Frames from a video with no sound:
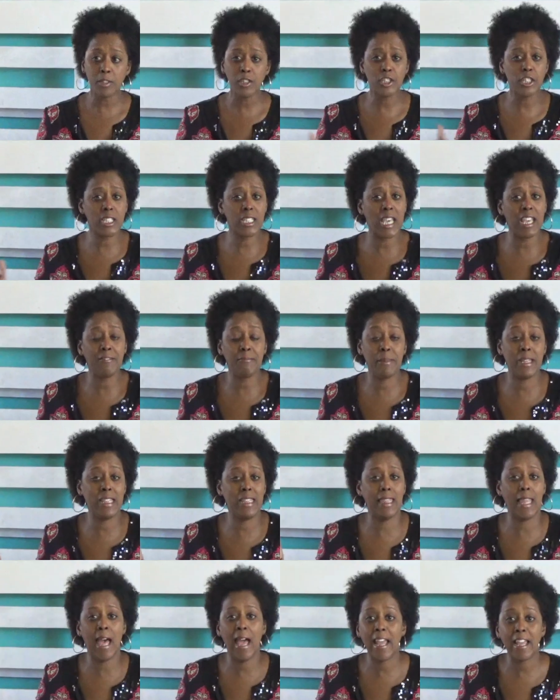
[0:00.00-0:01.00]
But she gave me
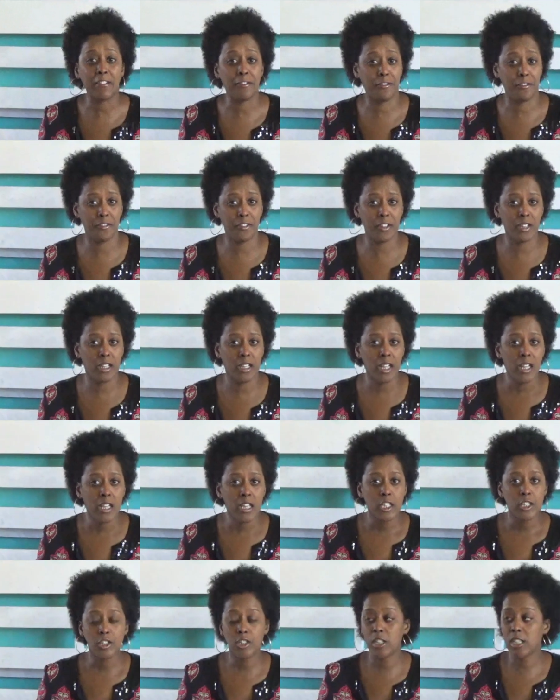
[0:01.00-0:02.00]
life.
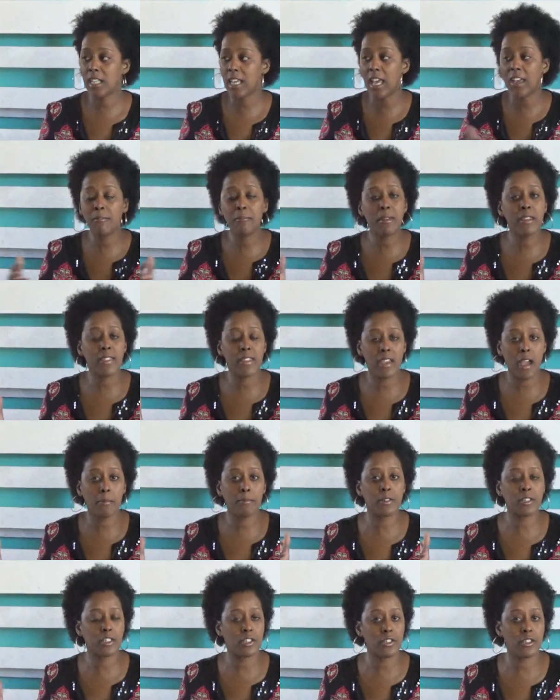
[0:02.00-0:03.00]
She gave me the
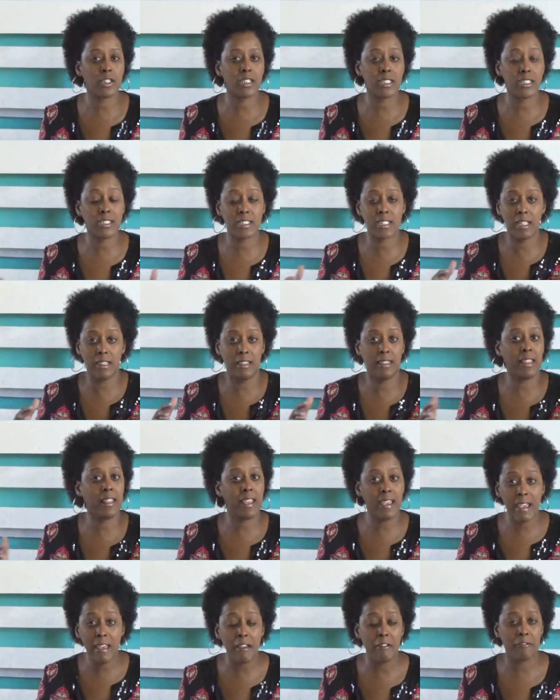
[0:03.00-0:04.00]
opportunity to
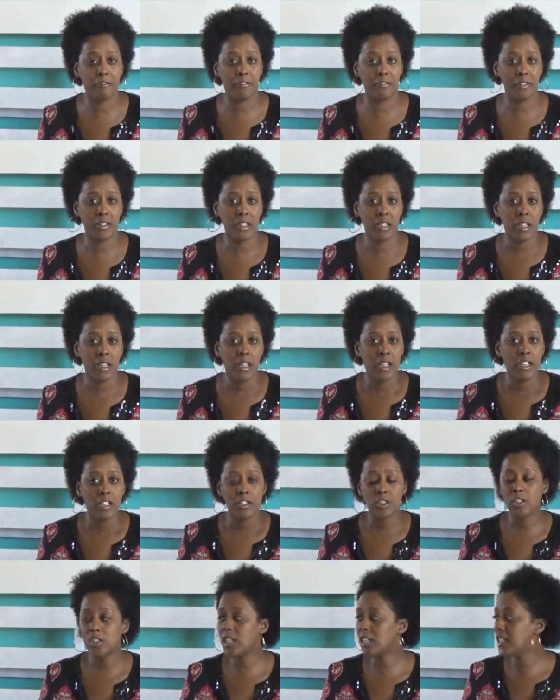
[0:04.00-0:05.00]
live.
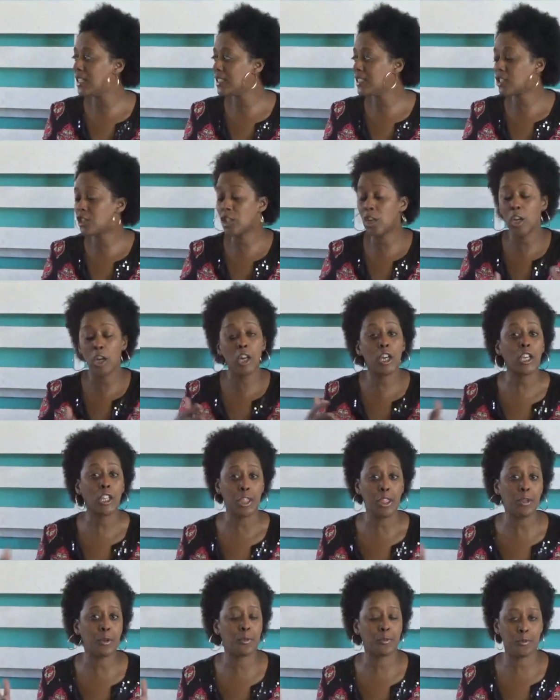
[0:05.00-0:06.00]
She took
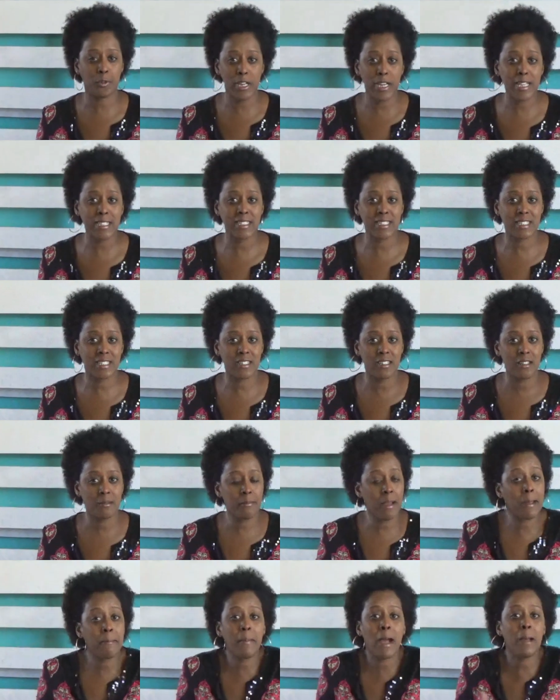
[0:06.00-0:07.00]
the risk.
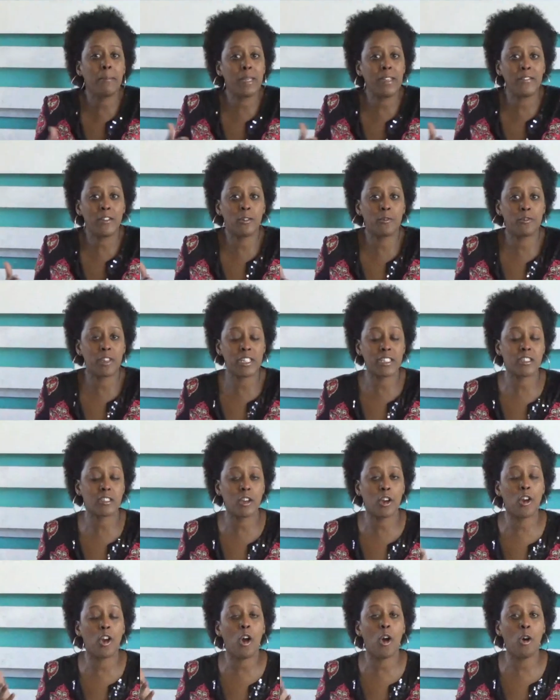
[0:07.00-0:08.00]
My mom even risked
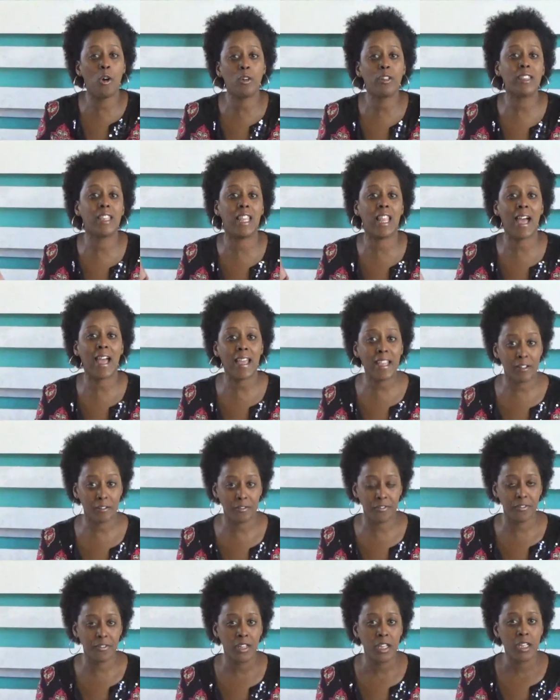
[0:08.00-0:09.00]
her own
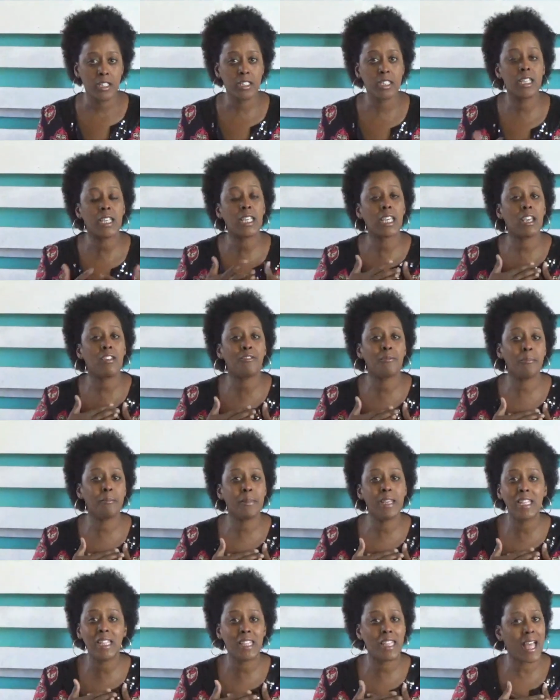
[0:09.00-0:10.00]
life to give
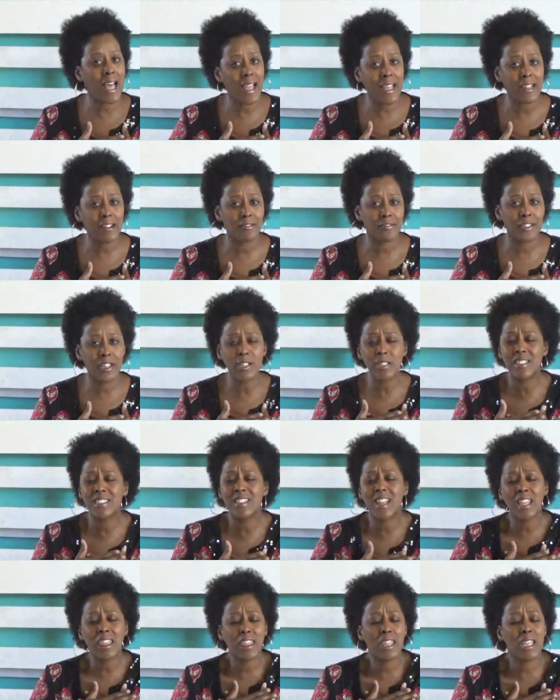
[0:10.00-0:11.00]
me life. There's
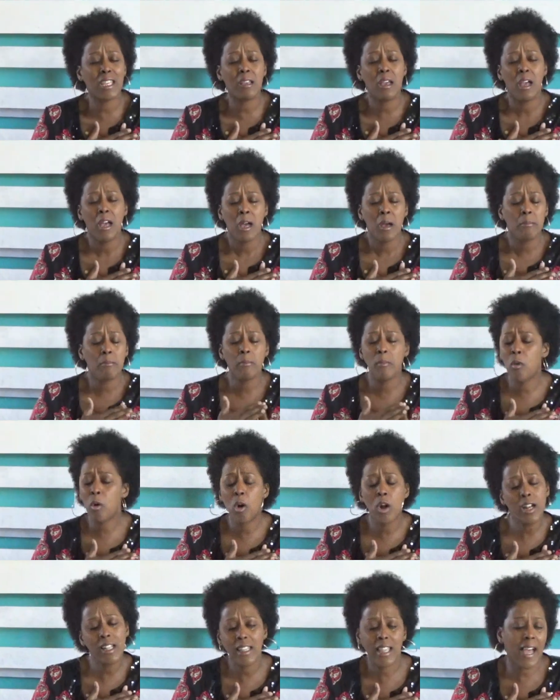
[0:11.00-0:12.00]
nothing
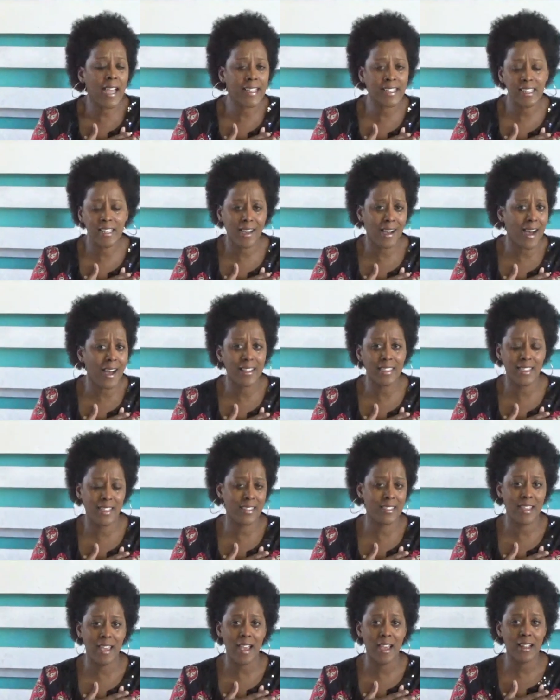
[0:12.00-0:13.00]
more like God
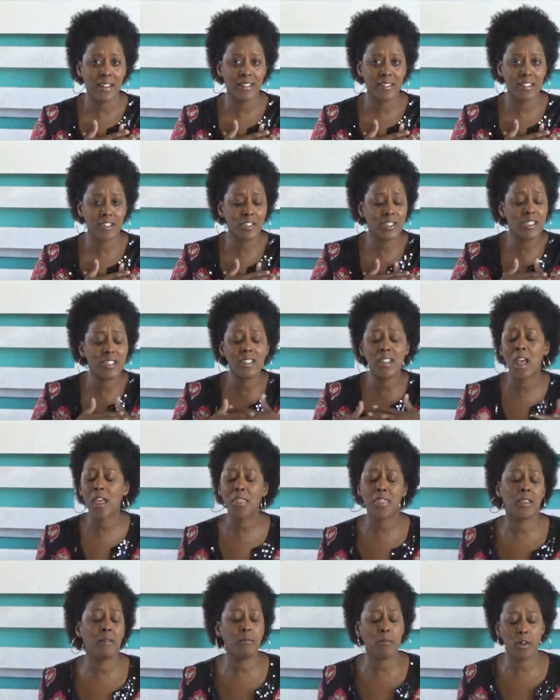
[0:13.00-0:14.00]
than that. There's
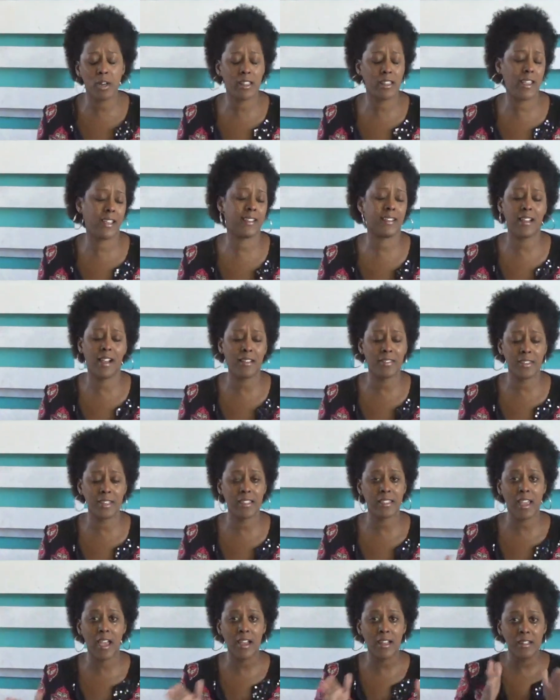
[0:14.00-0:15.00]
nothing more like God
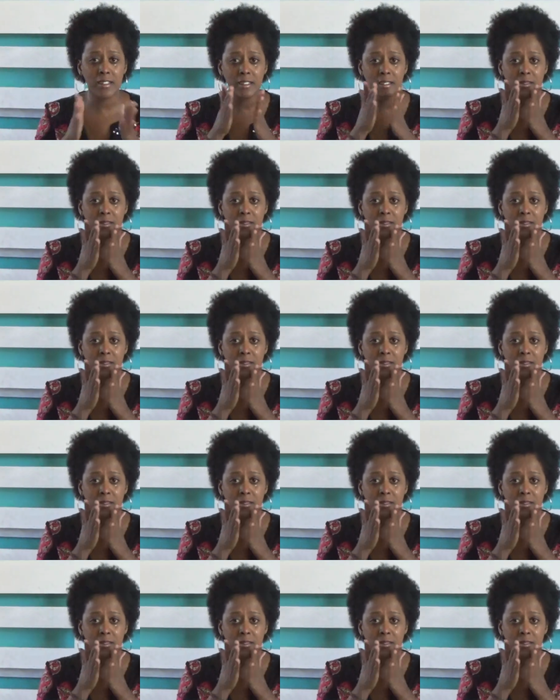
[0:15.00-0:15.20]
than that.